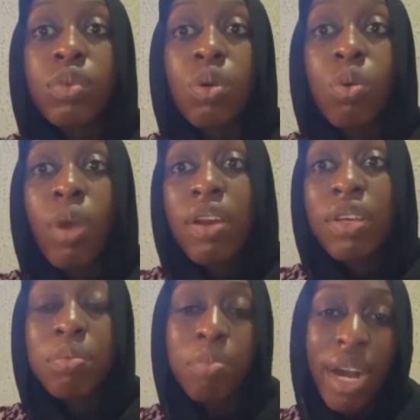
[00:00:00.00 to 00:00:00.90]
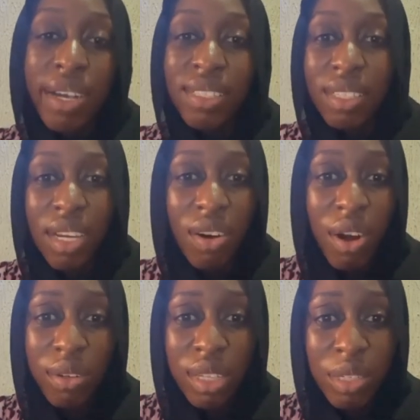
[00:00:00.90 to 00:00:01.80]
wearing masks in
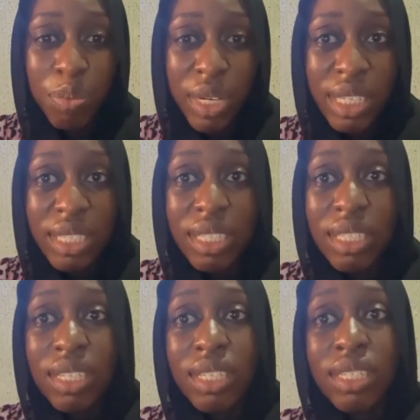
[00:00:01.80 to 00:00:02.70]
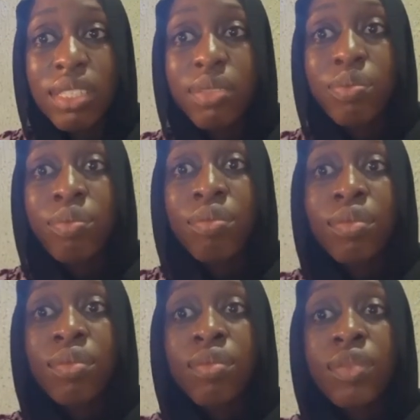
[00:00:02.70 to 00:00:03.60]
crowded places,
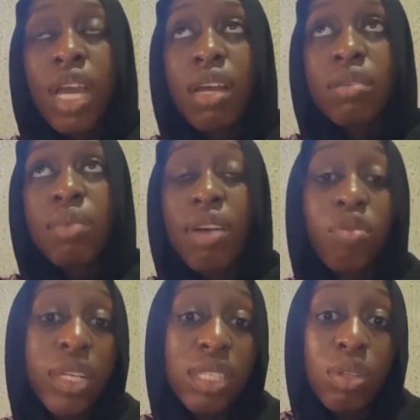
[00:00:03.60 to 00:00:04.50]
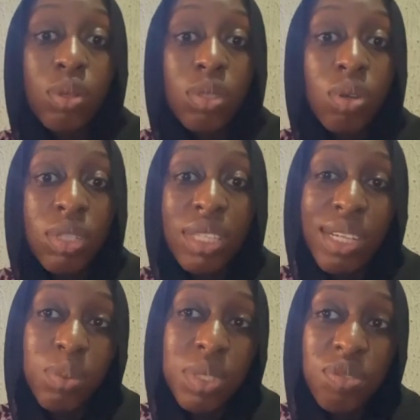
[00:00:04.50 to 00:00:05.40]
avoiding close
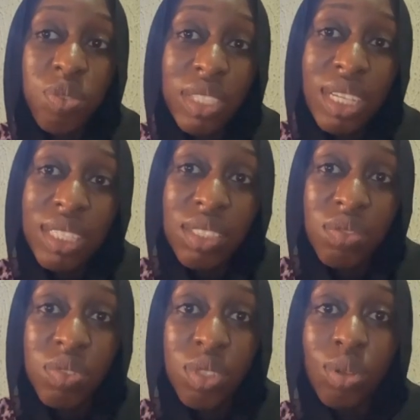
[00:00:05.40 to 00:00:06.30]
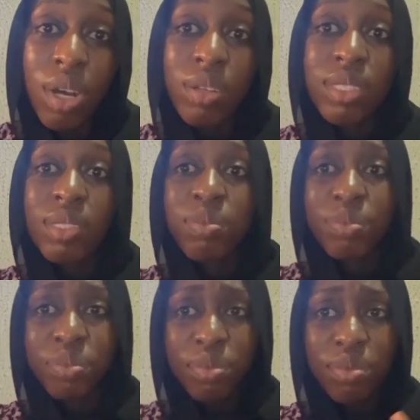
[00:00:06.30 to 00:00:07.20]
contacts with infected individuals,
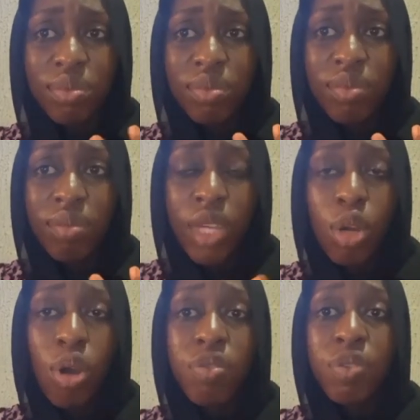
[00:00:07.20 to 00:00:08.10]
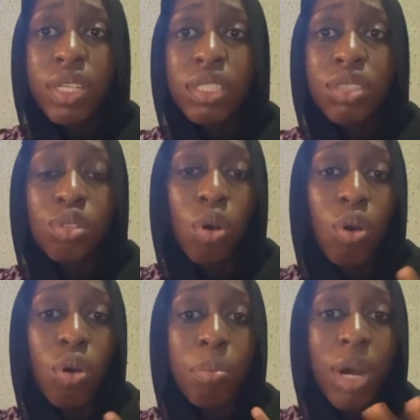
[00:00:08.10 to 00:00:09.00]
covering
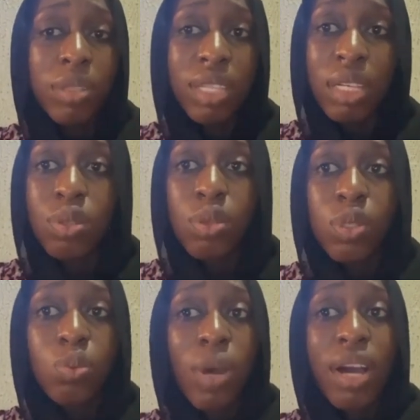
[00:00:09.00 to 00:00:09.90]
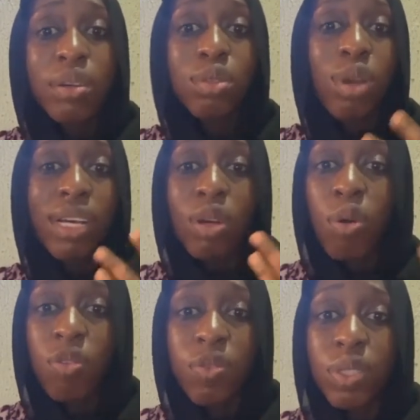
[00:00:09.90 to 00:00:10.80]
your mouth and nose while you are
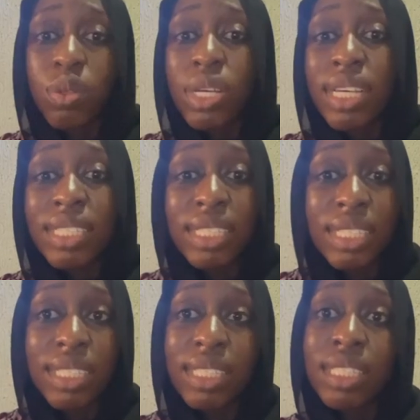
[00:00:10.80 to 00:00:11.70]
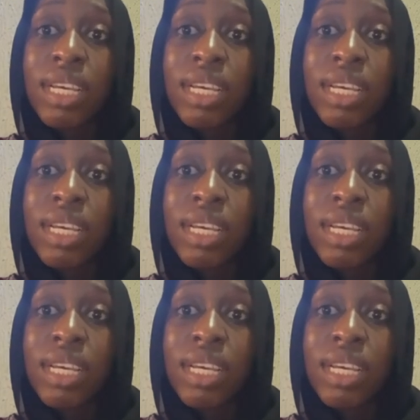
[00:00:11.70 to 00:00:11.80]
coughing or you are sneezing,